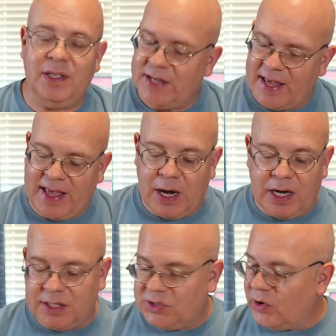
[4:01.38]
and take out
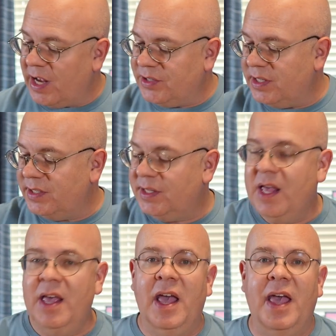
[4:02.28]
any scratches,
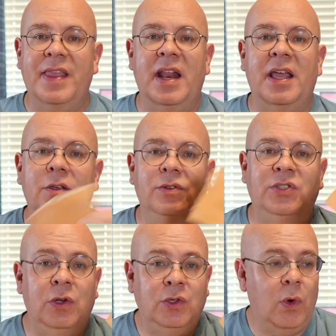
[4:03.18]
and then I used
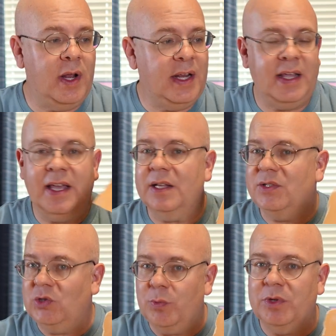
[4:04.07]
220 to get it
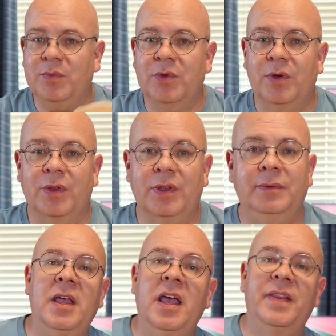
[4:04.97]
super smooth.
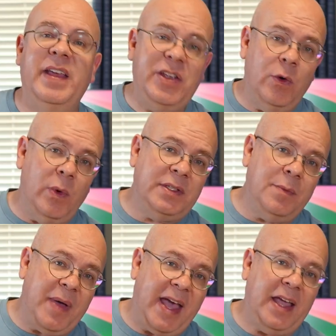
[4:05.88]
And then you'll want
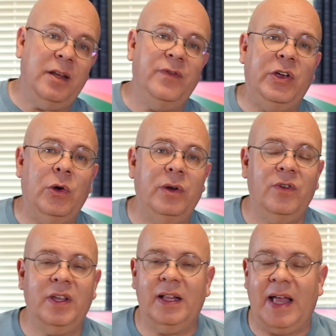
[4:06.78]
some paint if you're going
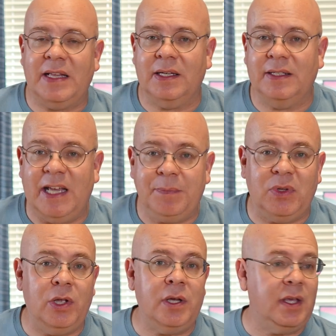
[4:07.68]
for the classic dipped
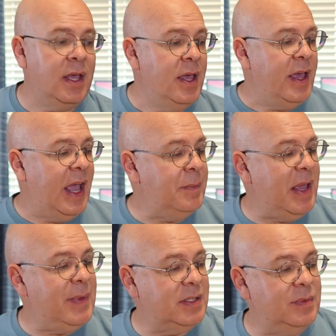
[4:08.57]
look, and
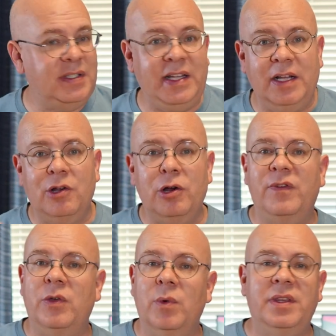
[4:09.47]
maybe some sealer
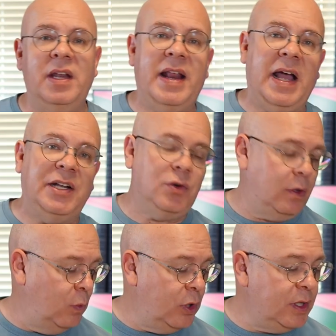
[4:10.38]
if you want that
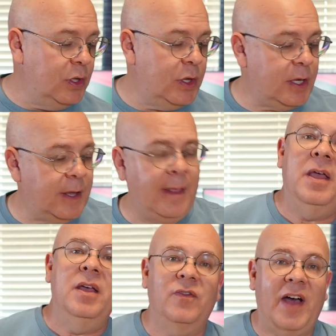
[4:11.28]
natural wood look.
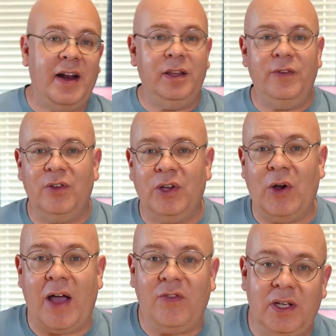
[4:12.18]
Finally, for the
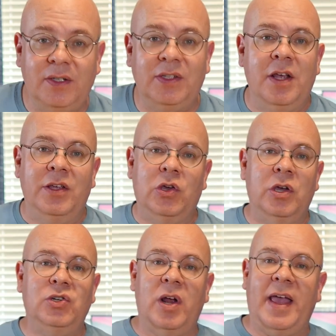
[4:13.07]
graphics, you
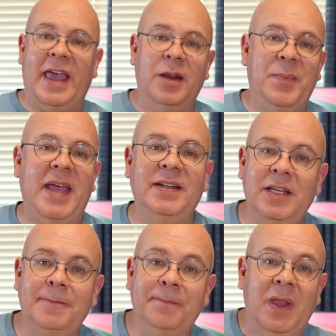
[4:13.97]
could try hand
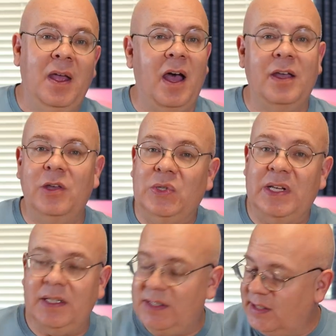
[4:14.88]
painting
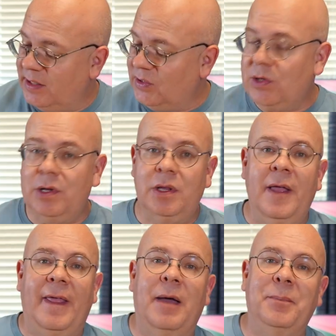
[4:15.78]
using a stencil,
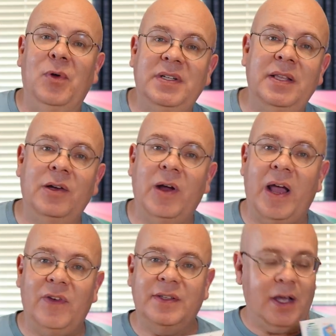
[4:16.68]
printing the
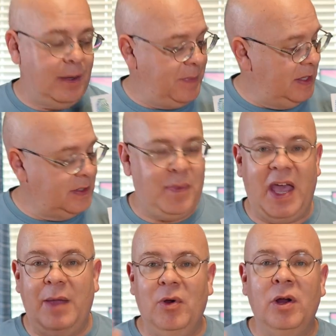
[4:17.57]
graphics on a piece of
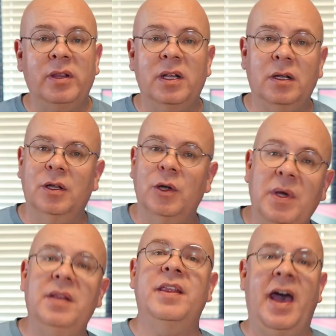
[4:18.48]
paper and then
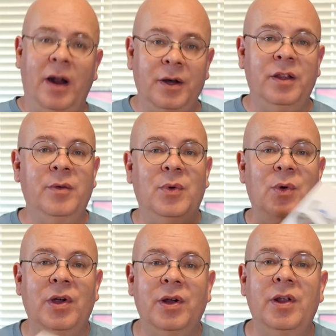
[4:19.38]
gluing that onto the
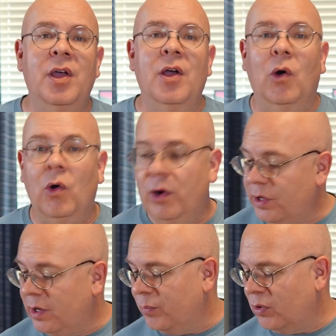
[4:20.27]
board, or
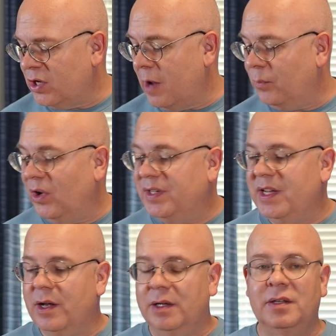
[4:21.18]
you could try
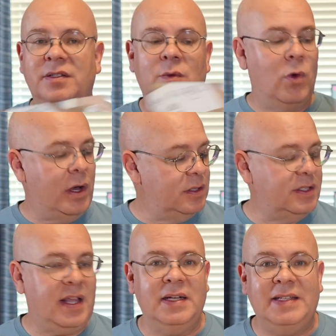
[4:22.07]
printing onto some water
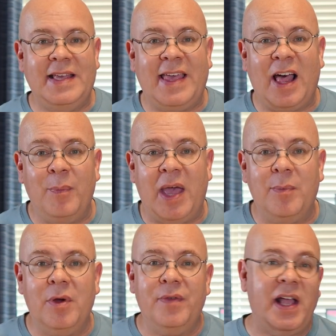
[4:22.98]
slide decal
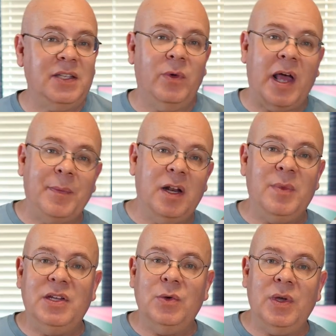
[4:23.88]
paper. That's what I'm going to
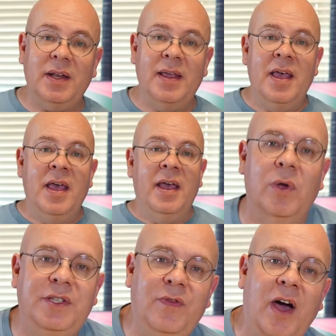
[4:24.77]
be doing.
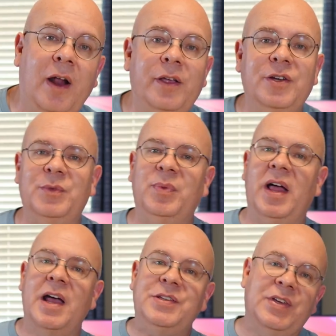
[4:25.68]
Once you've got all your
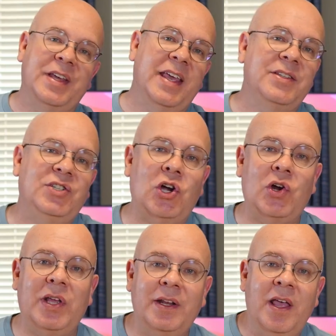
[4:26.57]
supplies, you can get
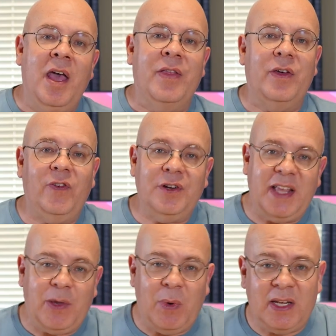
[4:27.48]
started. The first
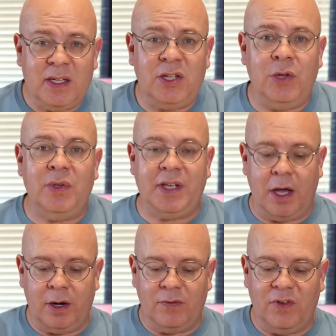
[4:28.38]
thing we need to do is
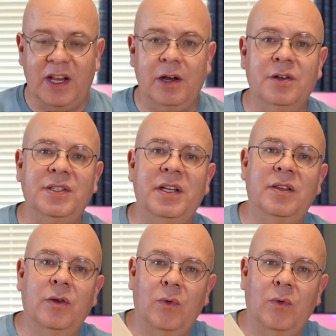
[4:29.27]
cut our veneers into the